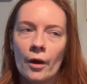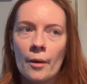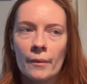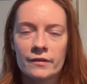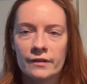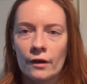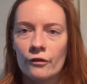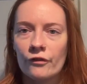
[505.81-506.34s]
burn
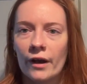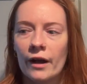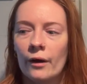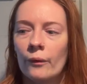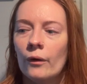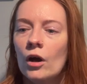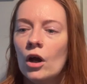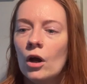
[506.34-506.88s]
myself
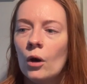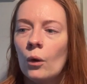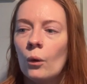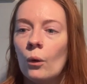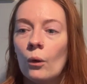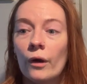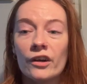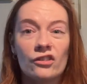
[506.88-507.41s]
out,
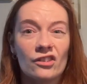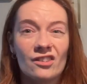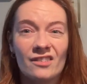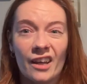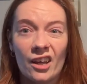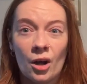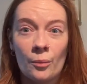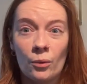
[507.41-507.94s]
or I just
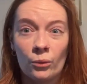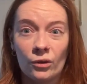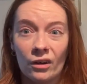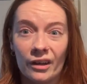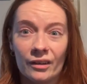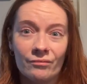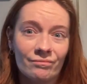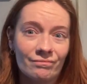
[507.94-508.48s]
stay up all
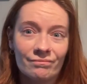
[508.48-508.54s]
night